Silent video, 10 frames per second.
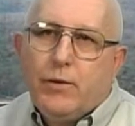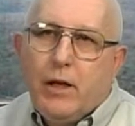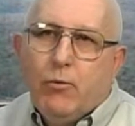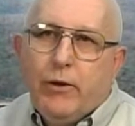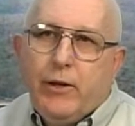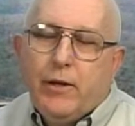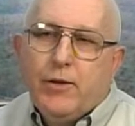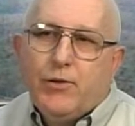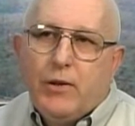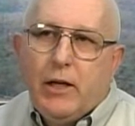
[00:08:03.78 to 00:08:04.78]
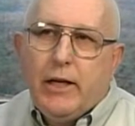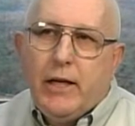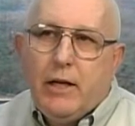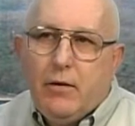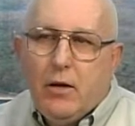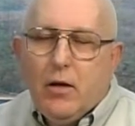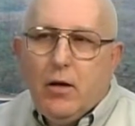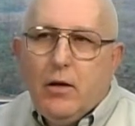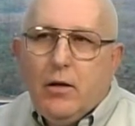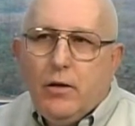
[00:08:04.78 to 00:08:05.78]
within the city,
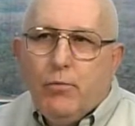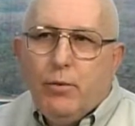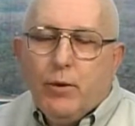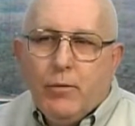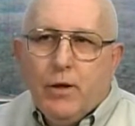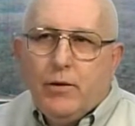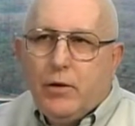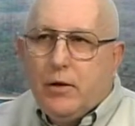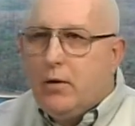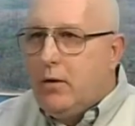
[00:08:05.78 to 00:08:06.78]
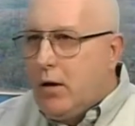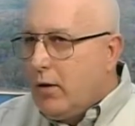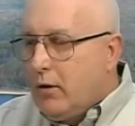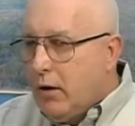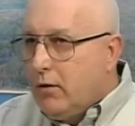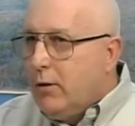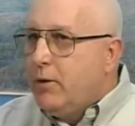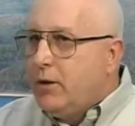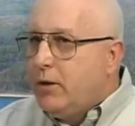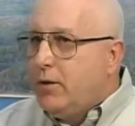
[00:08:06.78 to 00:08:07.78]
you pretty much are
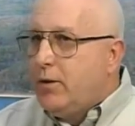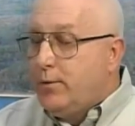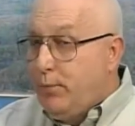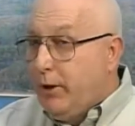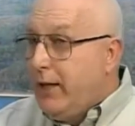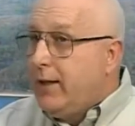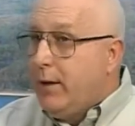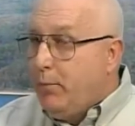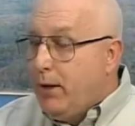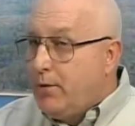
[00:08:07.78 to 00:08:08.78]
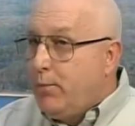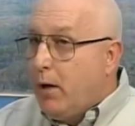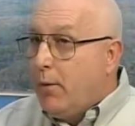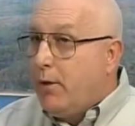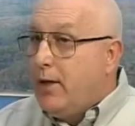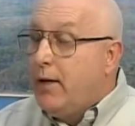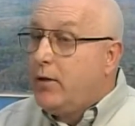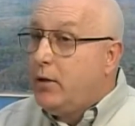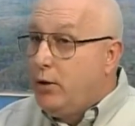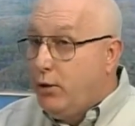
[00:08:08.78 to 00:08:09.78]
limited to splitting that piece of property
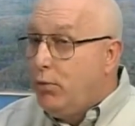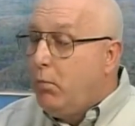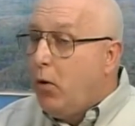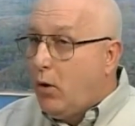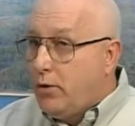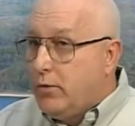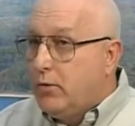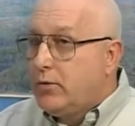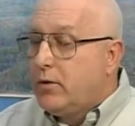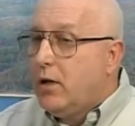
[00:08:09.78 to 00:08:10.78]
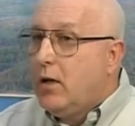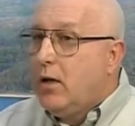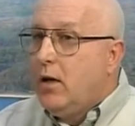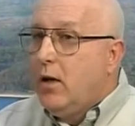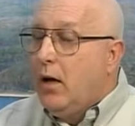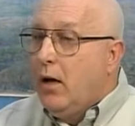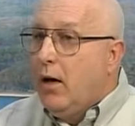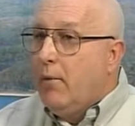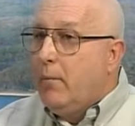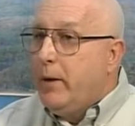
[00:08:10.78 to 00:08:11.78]
into 2 parcels.
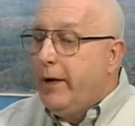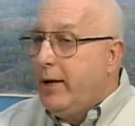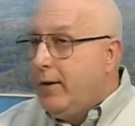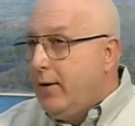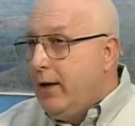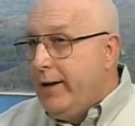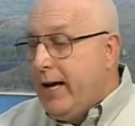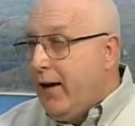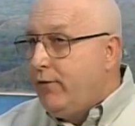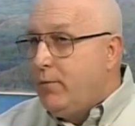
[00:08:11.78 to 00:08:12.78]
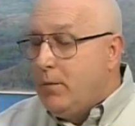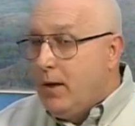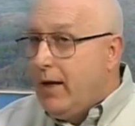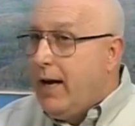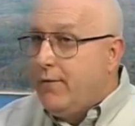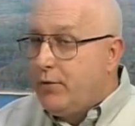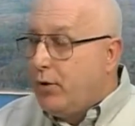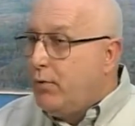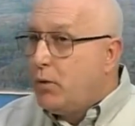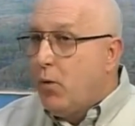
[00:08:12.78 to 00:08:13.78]
And they have
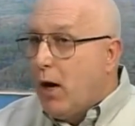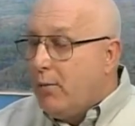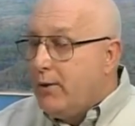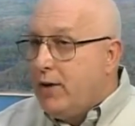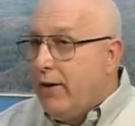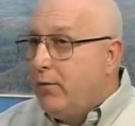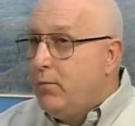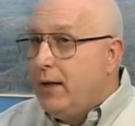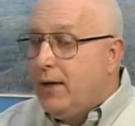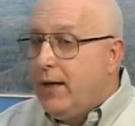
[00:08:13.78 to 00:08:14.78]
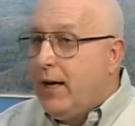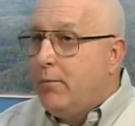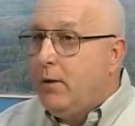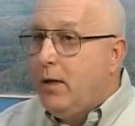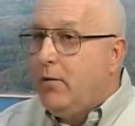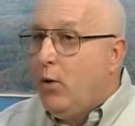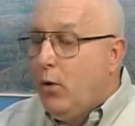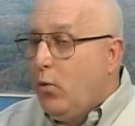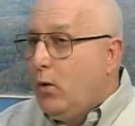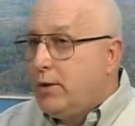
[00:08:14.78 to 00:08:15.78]
certain requirements they have to meet. They can't be
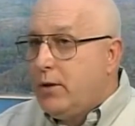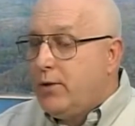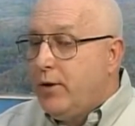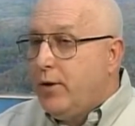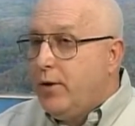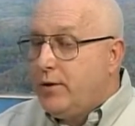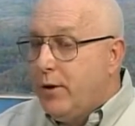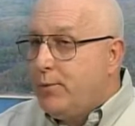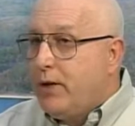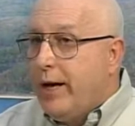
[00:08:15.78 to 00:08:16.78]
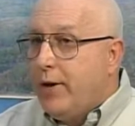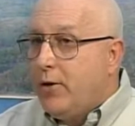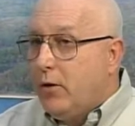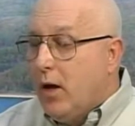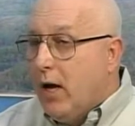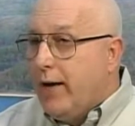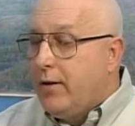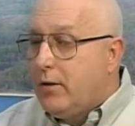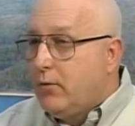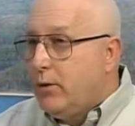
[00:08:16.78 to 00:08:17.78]
what's considered a substandard lot,
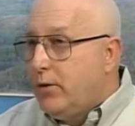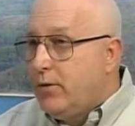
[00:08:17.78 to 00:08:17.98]
which